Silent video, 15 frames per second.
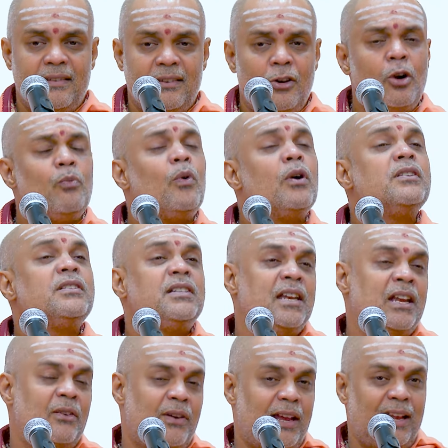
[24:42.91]
Not once in
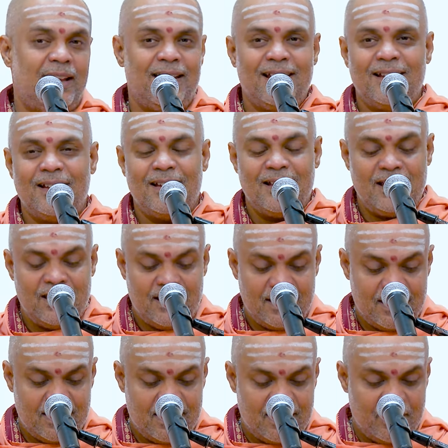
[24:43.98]
a while.
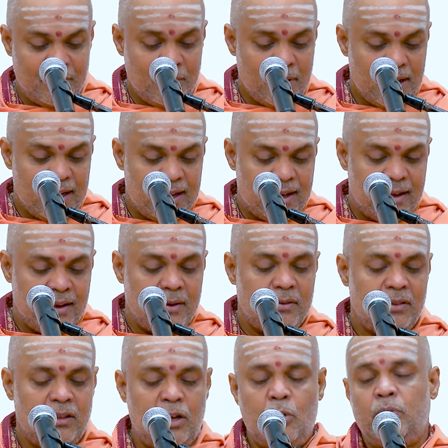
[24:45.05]
Now,
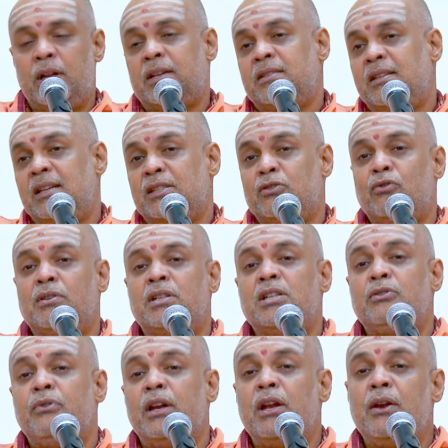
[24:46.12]
next question is
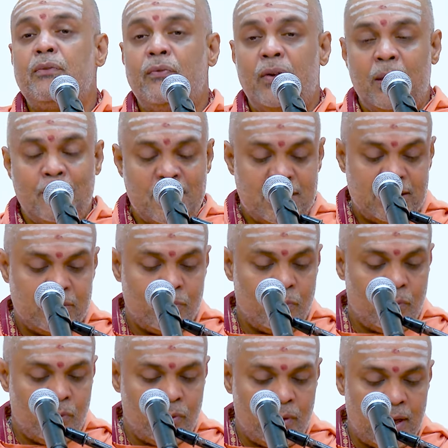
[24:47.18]
very famous.
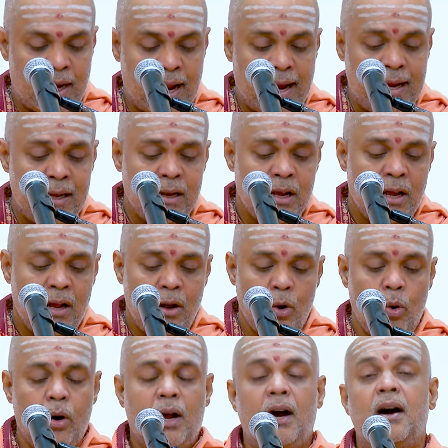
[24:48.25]
line,
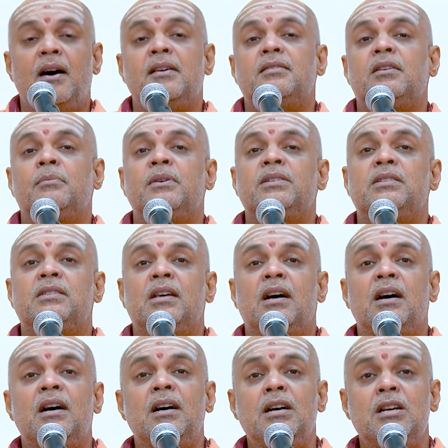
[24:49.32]
Loka
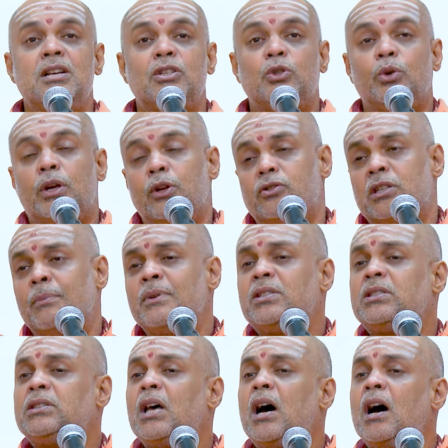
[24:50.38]
samasta sukhino.
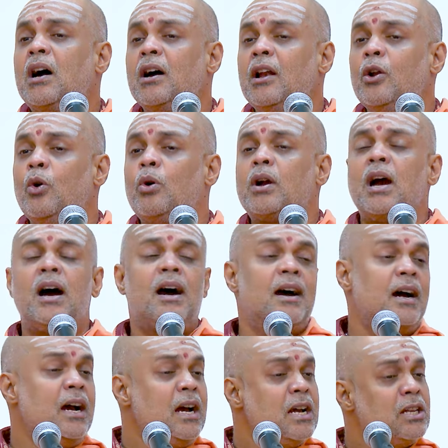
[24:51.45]
Samasta
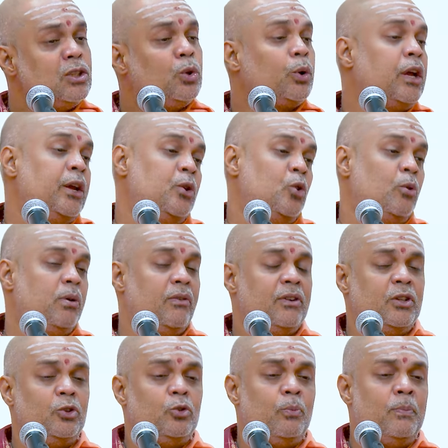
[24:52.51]
loka sukhino
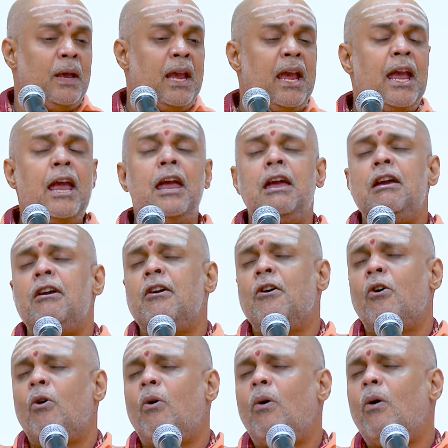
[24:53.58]
bhavantu. May
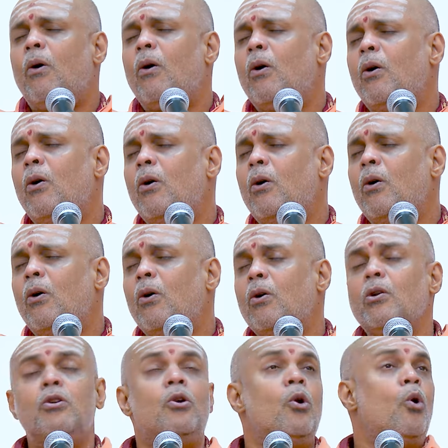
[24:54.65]
all
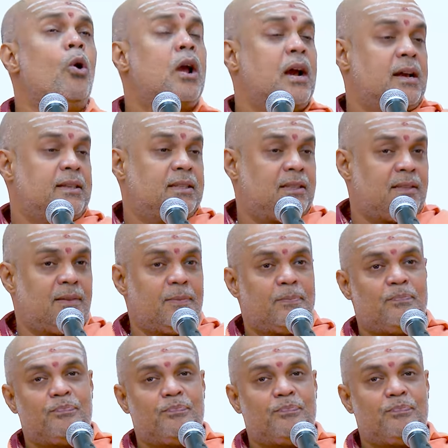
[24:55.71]
lokas,